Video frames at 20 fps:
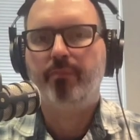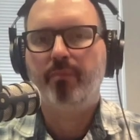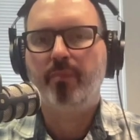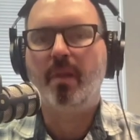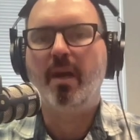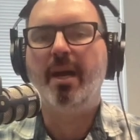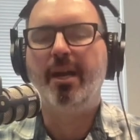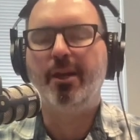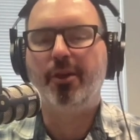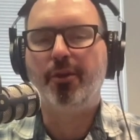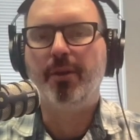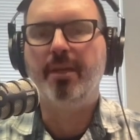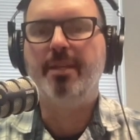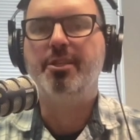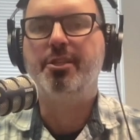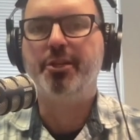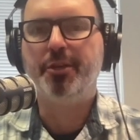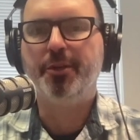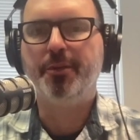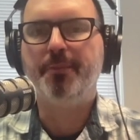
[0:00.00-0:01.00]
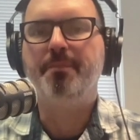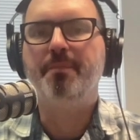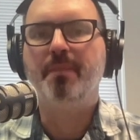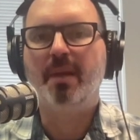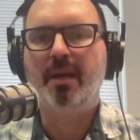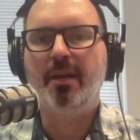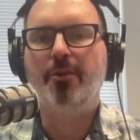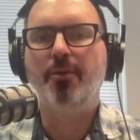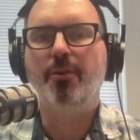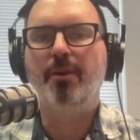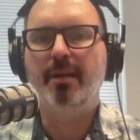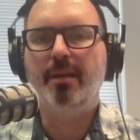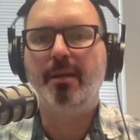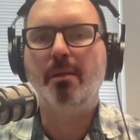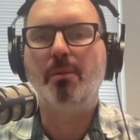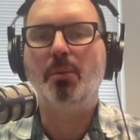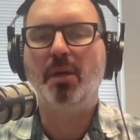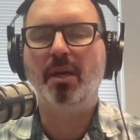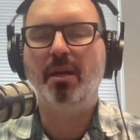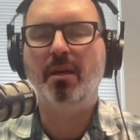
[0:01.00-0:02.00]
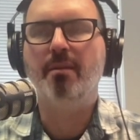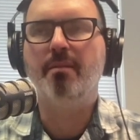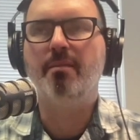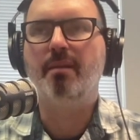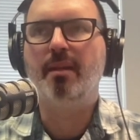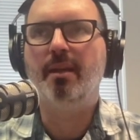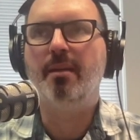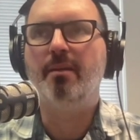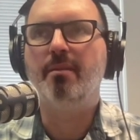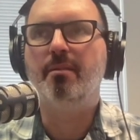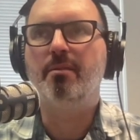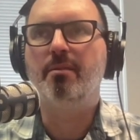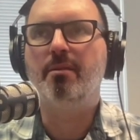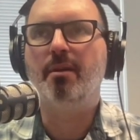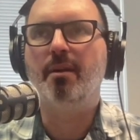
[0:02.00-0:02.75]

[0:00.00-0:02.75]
I agree too. I agree as well that